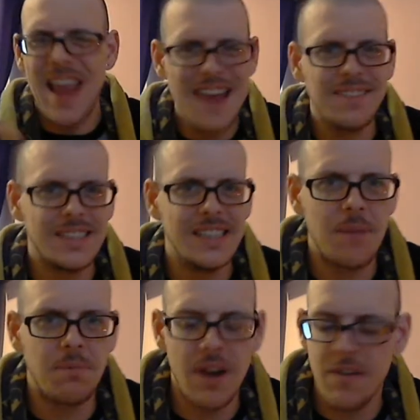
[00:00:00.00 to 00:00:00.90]
into
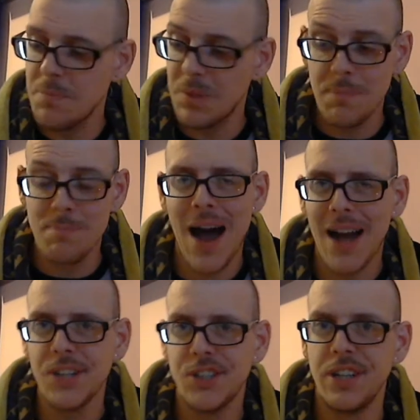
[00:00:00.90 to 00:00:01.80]
depth with everything, but the
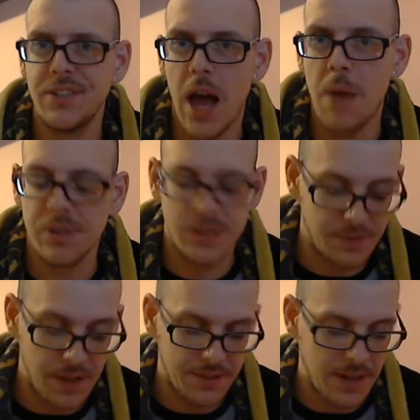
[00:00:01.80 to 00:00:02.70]
packaging is absolutely
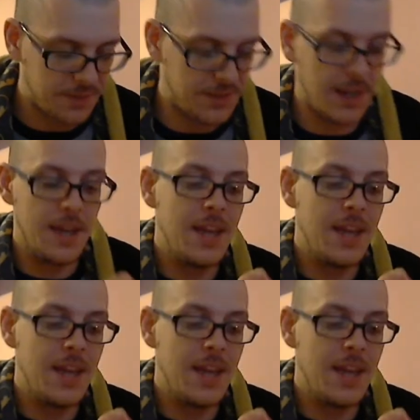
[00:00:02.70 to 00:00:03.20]
fantastic.